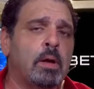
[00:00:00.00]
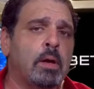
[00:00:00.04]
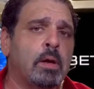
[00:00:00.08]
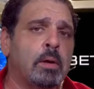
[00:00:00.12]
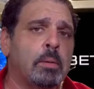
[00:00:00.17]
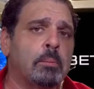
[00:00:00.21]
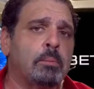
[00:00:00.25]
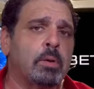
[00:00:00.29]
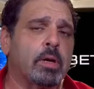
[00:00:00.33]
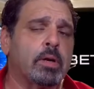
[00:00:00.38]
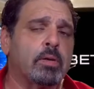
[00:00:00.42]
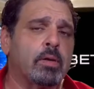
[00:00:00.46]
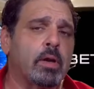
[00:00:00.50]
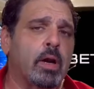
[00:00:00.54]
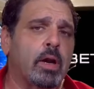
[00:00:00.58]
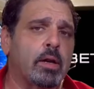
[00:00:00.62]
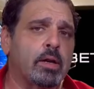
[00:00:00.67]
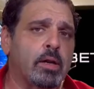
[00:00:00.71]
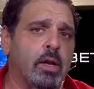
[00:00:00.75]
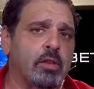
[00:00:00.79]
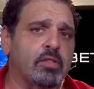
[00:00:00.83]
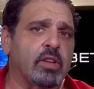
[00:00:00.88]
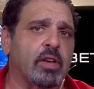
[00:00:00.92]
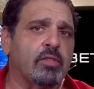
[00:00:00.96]
But uh,
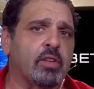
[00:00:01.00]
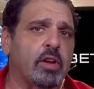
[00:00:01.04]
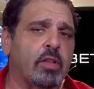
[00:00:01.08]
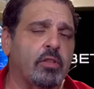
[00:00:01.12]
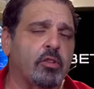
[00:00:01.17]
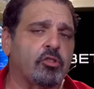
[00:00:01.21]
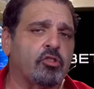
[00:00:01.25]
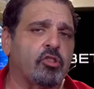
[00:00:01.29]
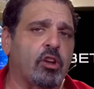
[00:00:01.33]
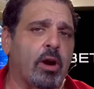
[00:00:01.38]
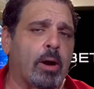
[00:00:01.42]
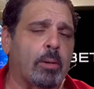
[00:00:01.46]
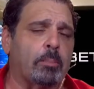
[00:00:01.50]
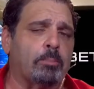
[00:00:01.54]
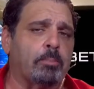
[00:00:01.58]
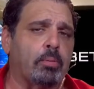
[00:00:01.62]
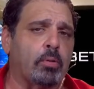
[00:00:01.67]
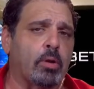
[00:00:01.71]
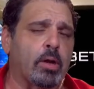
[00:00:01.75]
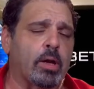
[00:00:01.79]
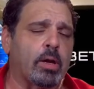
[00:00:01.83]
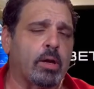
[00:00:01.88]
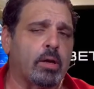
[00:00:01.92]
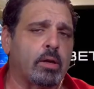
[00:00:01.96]
does have another sharp
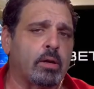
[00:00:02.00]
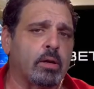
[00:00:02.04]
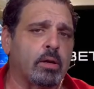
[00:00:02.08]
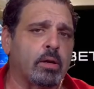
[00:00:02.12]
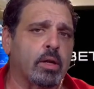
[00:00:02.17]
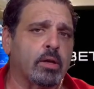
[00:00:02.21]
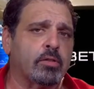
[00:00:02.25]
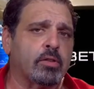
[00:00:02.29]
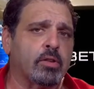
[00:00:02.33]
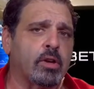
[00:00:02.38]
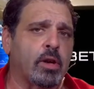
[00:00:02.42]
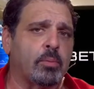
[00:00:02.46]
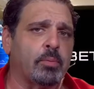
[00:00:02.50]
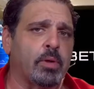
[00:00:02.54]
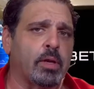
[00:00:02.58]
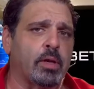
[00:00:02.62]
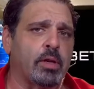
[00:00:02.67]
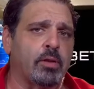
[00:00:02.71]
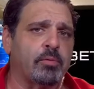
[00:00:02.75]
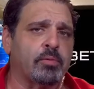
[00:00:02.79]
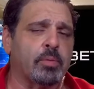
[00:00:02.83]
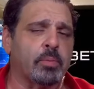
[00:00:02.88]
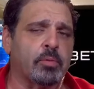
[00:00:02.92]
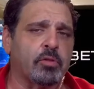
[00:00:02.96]
play that's coming
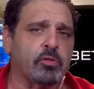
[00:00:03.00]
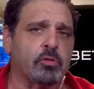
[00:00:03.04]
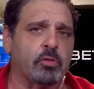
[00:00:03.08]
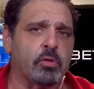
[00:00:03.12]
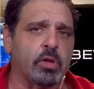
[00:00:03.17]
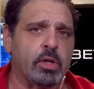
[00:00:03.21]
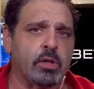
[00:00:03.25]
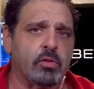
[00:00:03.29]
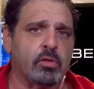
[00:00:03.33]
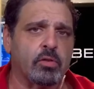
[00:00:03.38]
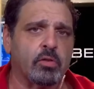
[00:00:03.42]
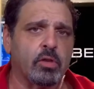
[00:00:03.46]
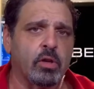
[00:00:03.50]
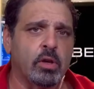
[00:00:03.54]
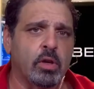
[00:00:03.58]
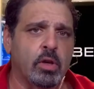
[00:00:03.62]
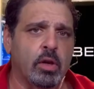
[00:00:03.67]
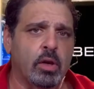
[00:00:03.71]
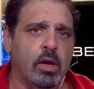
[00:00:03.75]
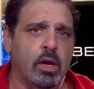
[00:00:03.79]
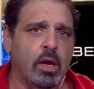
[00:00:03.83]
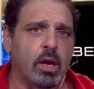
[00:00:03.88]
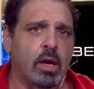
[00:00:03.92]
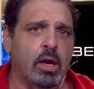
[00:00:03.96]
in from the streets,
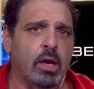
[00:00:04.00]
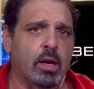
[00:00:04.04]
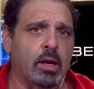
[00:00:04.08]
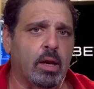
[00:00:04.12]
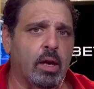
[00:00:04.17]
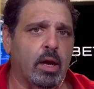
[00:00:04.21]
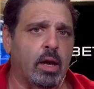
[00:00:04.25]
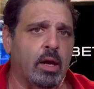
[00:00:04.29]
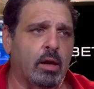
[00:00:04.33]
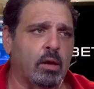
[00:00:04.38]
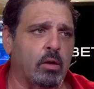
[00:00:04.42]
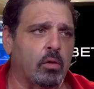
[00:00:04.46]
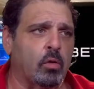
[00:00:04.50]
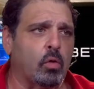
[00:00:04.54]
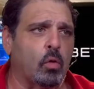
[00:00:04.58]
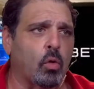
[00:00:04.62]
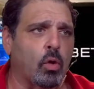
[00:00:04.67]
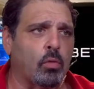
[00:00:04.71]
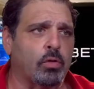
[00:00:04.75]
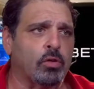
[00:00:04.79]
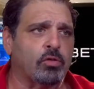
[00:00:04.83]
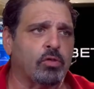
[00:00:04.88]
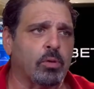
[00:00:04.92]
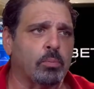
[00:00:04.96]
and uh, he'll go over some